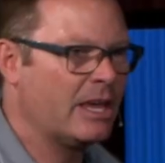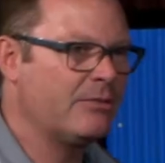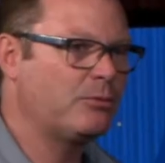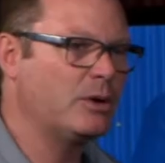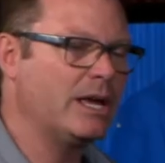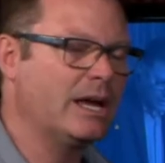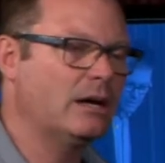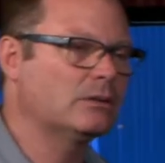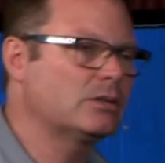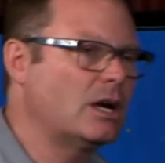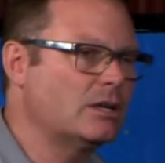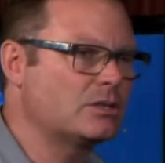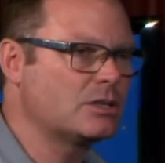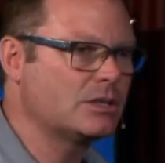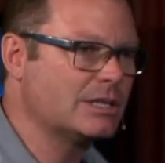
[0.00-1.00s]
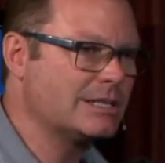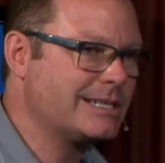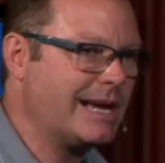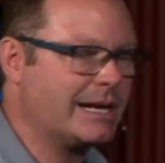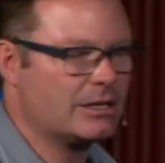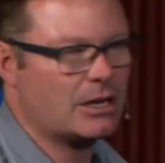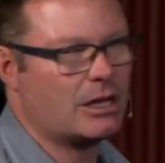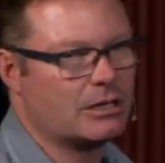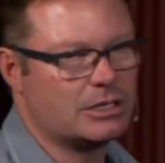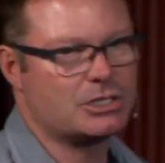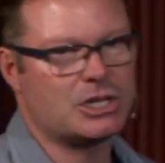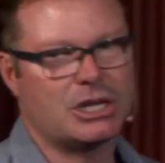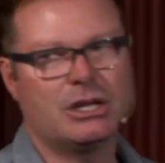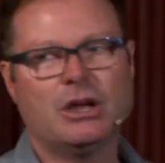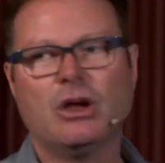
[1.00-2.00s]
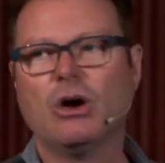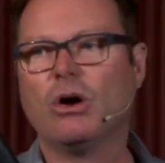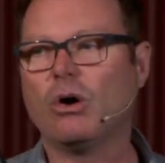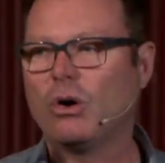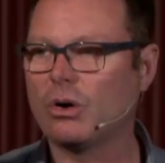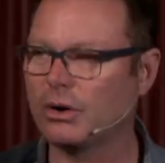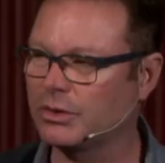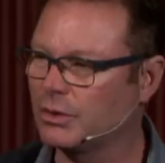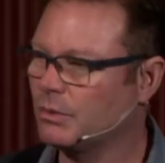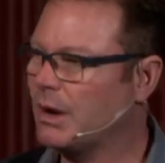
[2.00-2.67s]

if we held on to the technology or the